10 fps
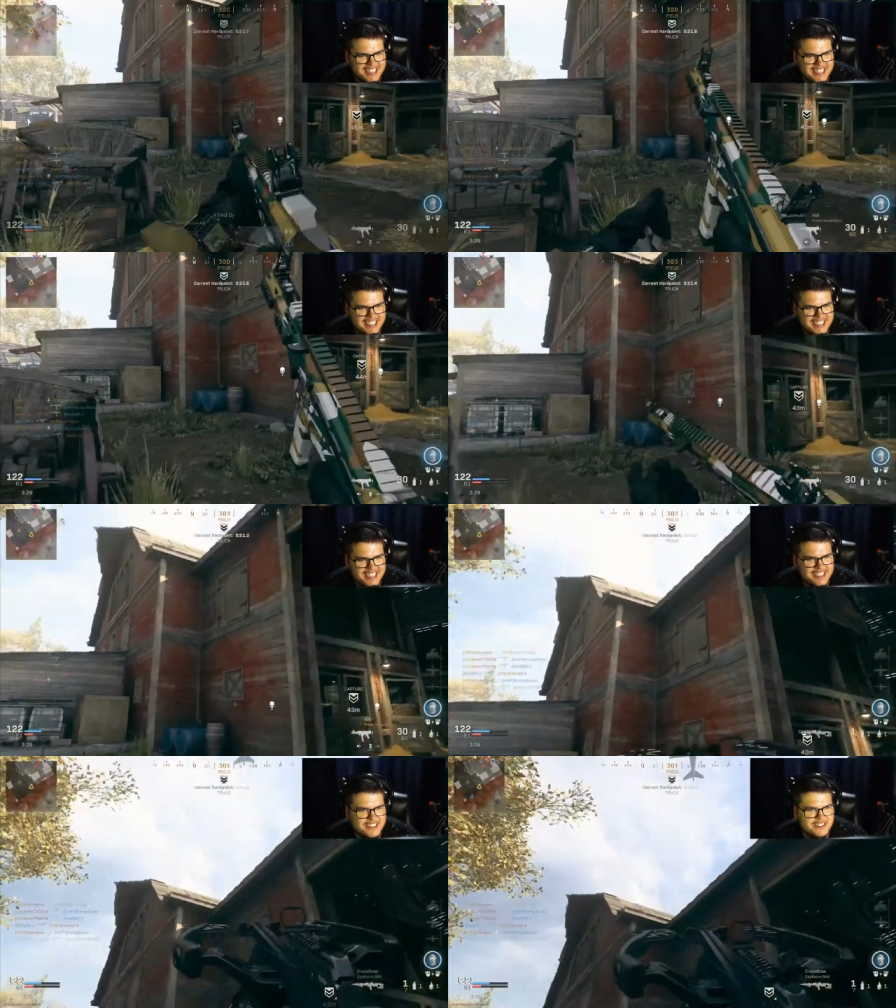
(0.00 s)

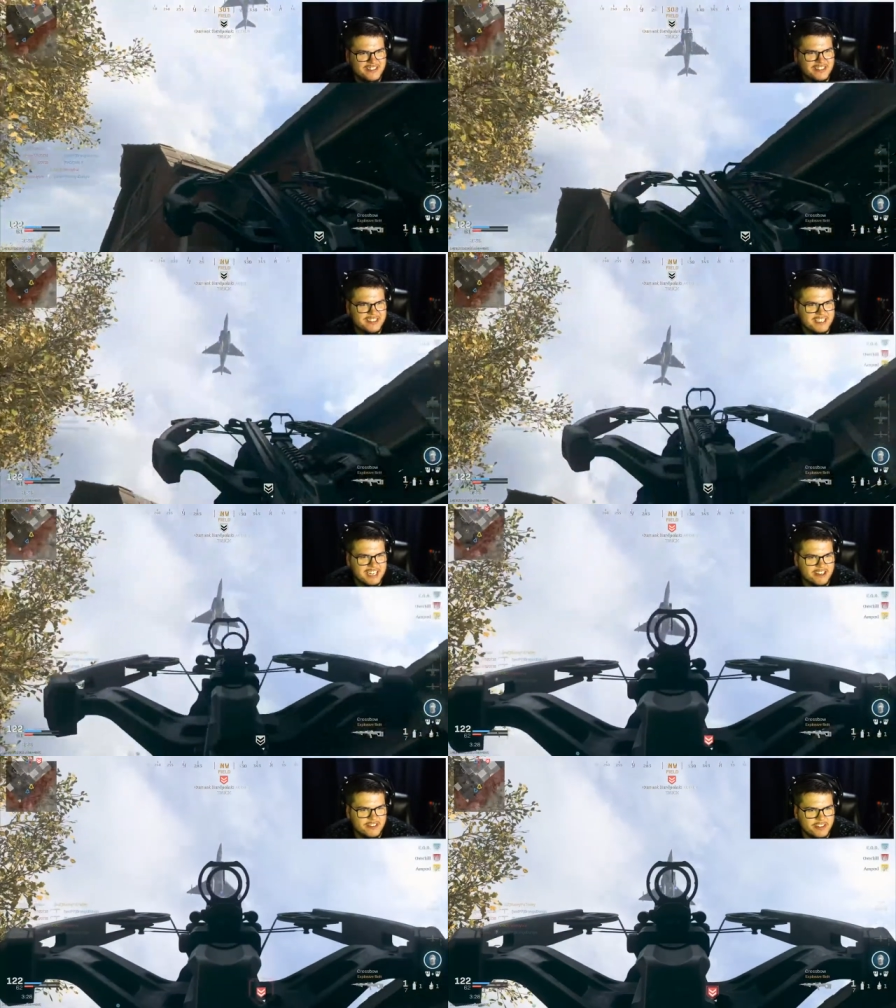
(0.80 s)
That's two.
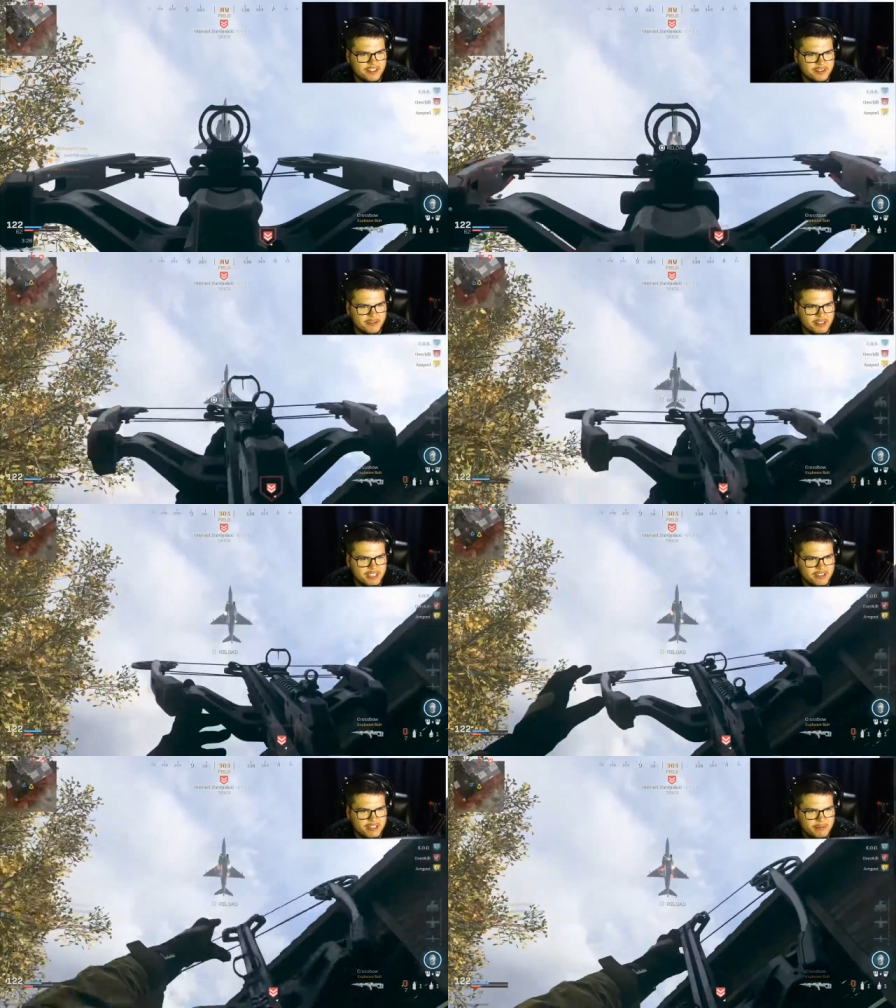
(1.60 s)
I don't know if that third one
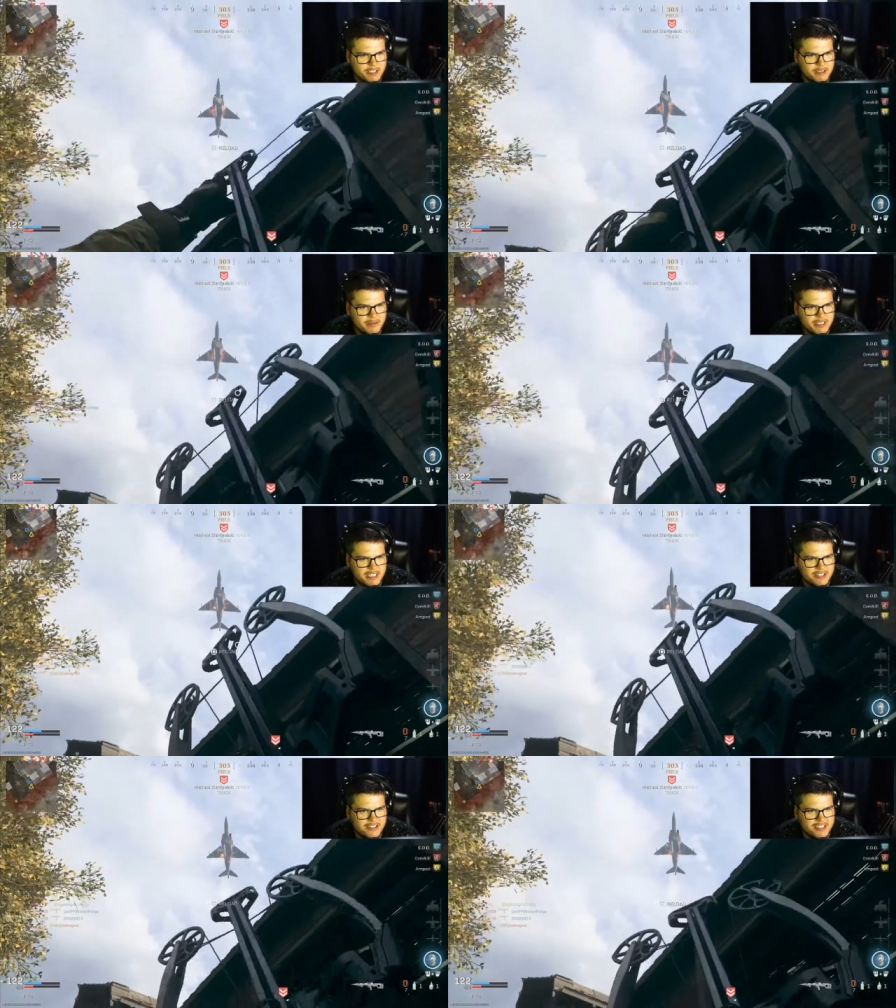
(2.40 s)
hit or not. I'm gonna assume it
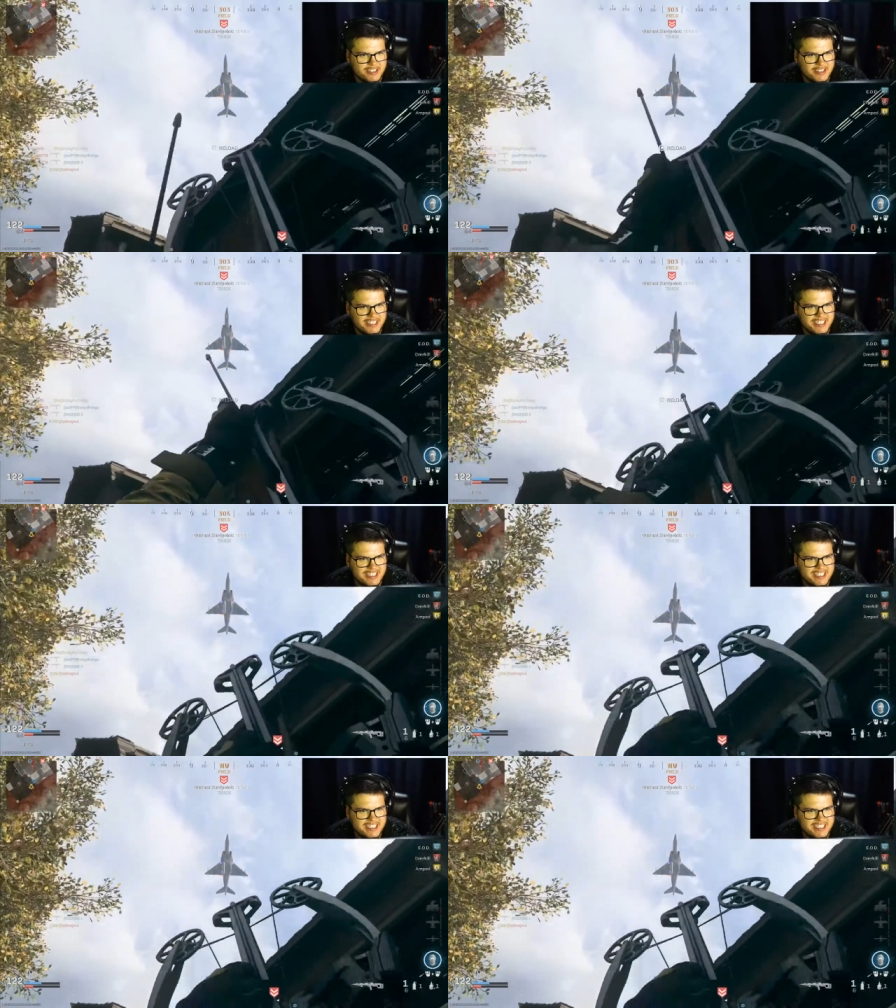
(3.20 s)
didn't. There's three.